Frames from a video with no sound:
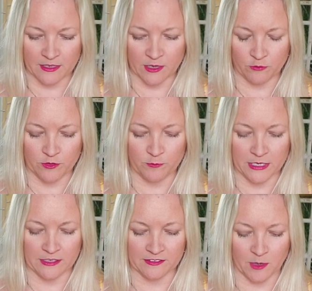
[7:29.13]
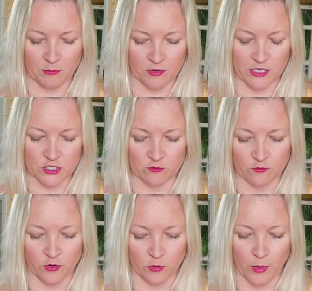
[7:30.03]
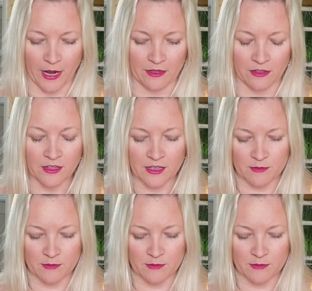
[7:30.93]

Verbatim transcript: if we've been in separation for a while.